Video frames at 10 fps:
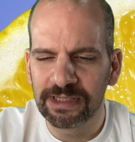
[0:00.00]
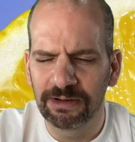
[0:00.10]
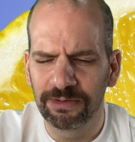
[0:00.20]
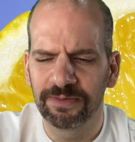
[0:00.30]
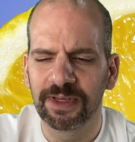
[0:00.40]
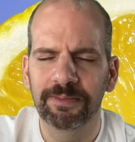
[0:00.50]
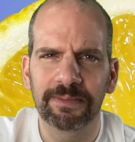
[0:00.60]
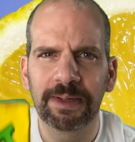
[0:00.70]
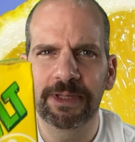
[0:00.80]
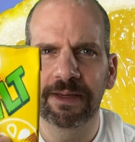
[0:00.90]
I don't know if
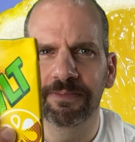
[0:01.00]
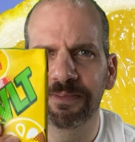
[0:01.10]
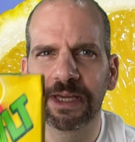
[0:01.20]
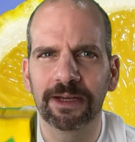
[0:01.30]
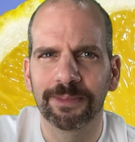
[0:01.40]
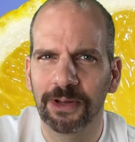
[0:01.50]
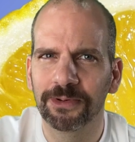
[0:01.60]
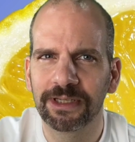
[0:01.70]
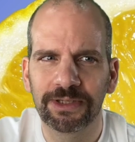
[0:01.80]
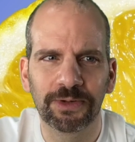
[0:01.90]
maybe they make them
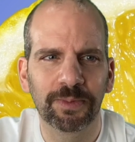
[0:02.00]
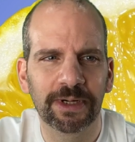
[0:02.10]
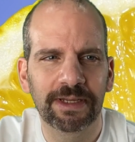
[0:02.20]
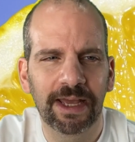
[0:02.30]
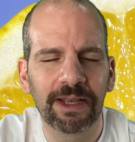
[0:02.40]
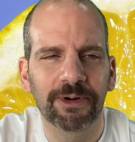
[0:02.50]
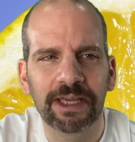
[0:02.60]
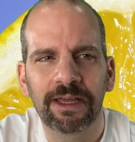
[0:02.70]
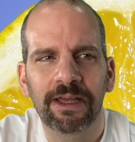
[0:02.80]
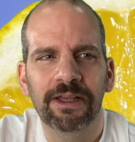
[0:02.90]
locally too. But
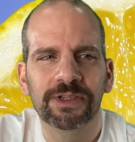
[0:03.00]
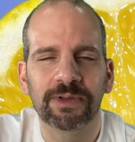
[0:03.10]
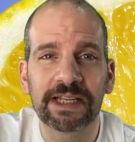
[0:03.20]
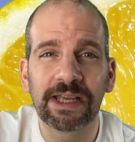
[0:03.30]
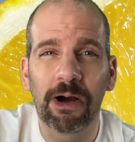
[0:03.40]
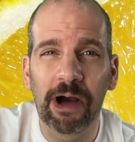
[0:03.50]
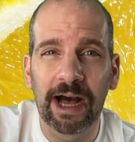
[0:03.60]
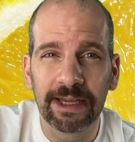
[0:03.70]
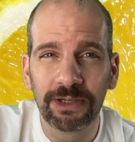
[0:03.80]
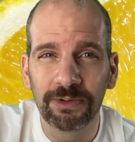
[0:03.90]
anyway, so that's how
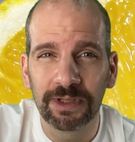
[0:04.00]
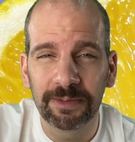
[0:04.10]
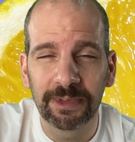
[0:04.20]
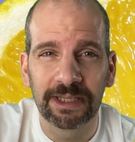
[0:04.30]
I knew them.